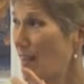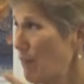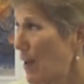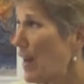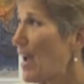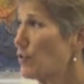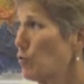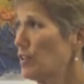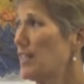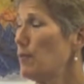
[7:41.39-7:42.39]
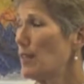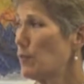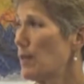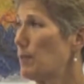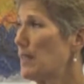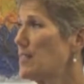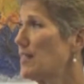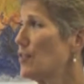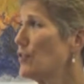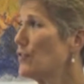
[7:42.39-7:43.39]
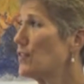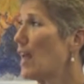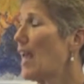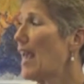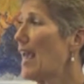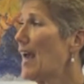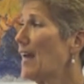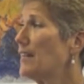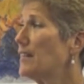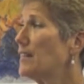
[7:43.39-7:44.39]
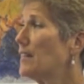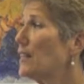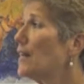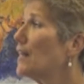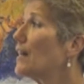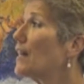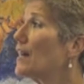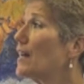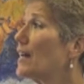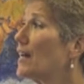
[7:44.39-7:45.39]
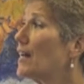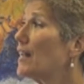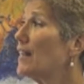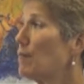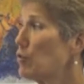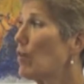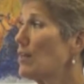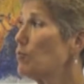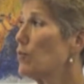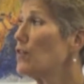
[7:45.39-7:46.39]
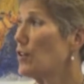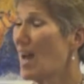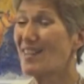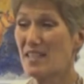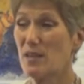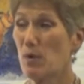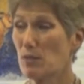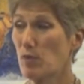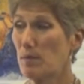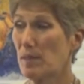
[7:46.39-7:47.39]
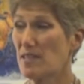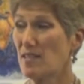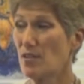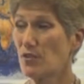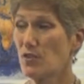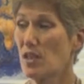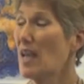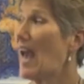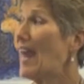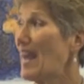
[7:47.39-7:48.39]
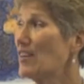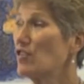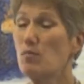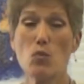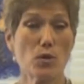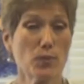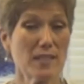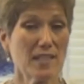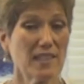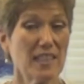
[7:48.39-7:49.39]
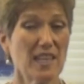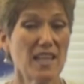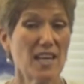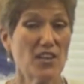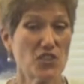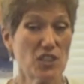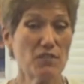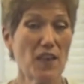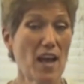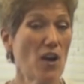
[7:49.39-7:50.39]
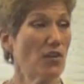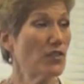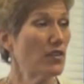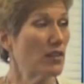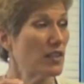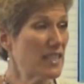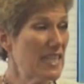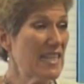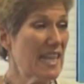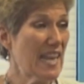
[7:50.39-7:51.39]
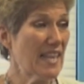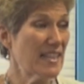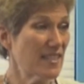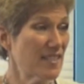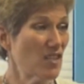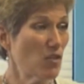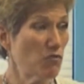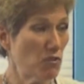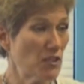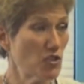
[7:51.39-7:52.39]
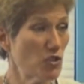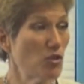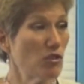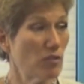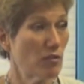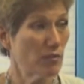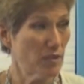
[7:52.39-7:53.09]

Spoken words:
They found actual T-Rex red blood cells, and they've been trying to prove they're not T-Rex red blood cells. And actually, more recently, she found DNA that's still functional.